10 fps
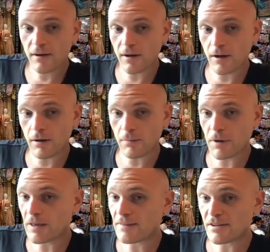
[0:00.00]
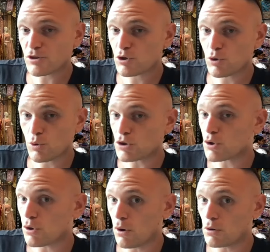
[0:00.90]
Um, and this this
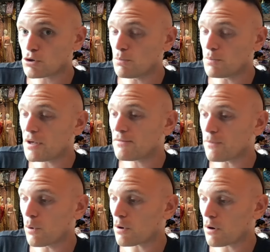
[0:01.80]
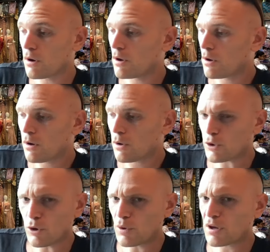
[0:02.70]
could also be for
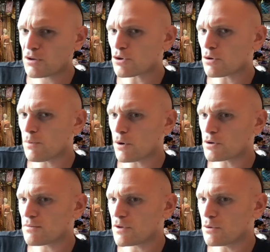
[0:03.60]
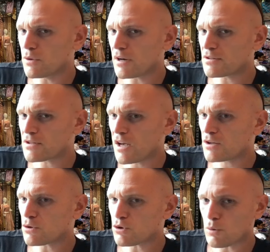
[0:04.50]
going in certain parts of the United
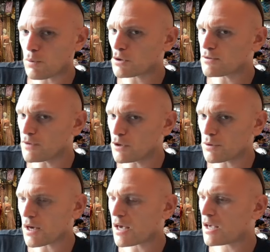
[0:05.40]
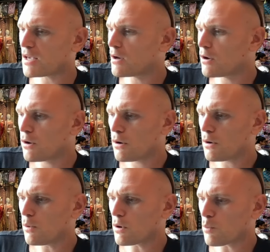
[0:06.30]
States or certain parts of the UK
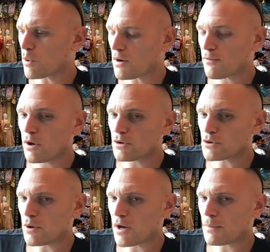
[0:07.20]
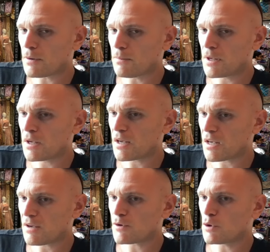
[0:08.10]
or wherever else you happen to be.
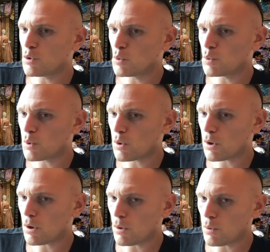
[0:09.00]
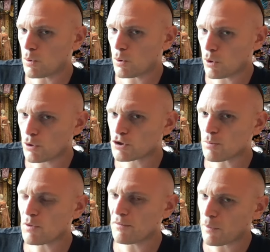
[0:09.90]
If you will learn
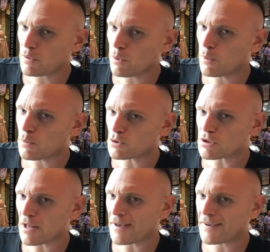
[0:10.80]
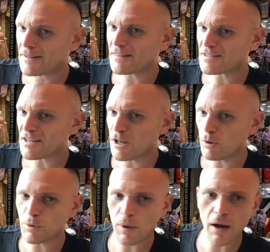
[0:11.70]
some of the very local slang, this could
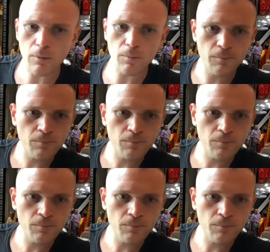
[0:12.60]
help you out.